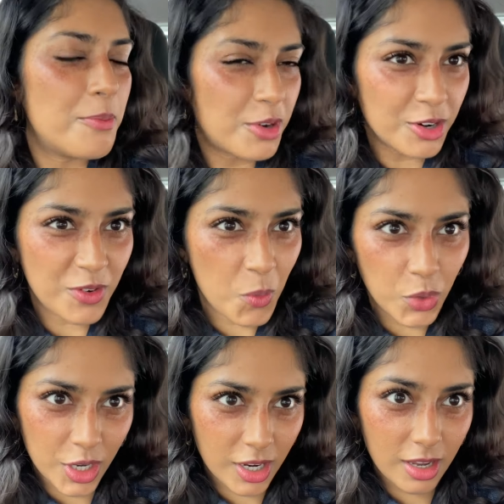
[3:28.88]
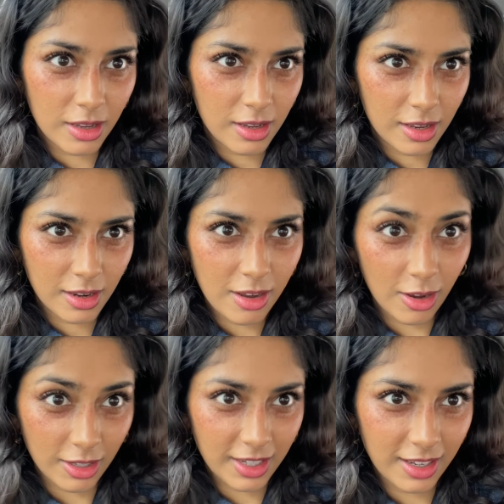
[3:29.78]
More of a work
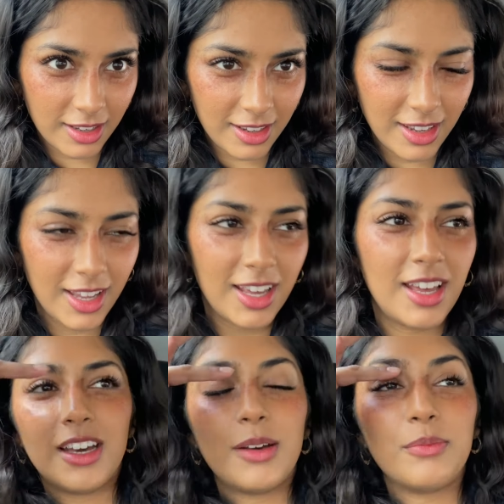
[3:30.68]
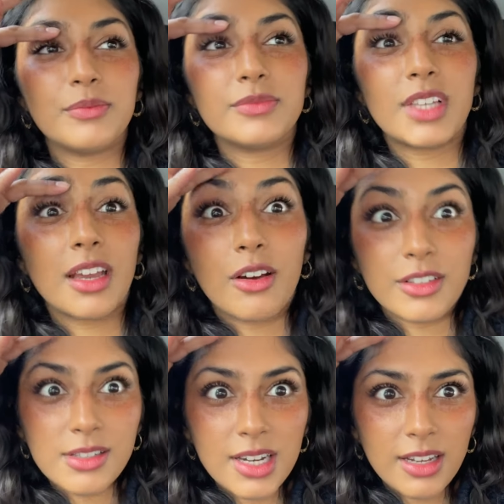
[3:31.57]
colleague um, that I
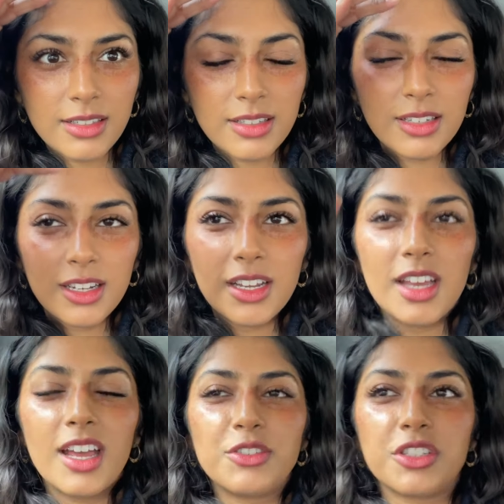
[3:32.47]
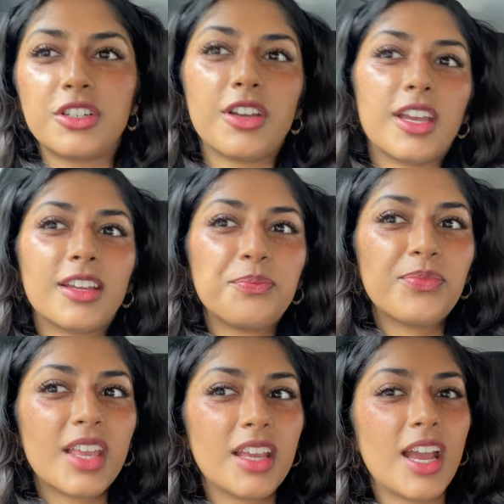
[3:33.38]
can't stand. Just joking.
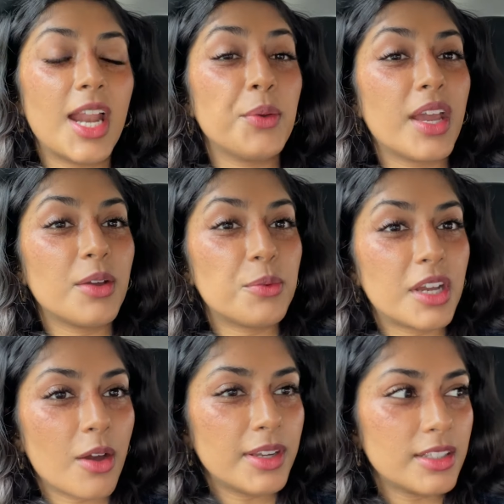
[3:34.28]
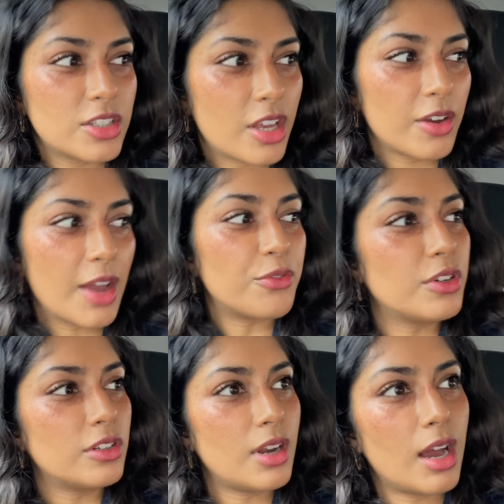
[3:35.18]
Anyway, we're going to go get
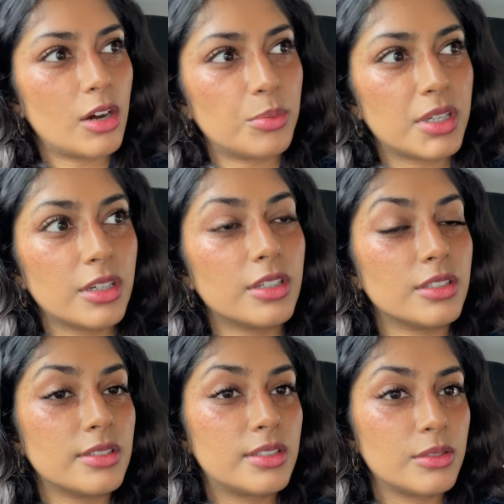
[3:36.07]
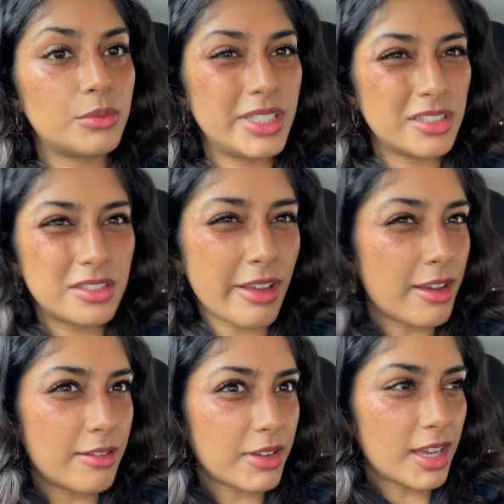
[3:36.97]
food now because we
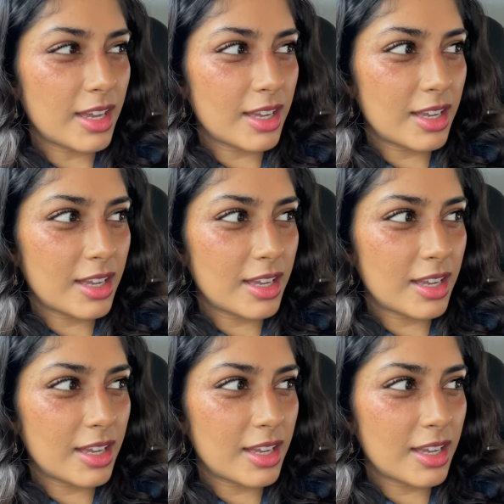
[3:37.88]
deserve it.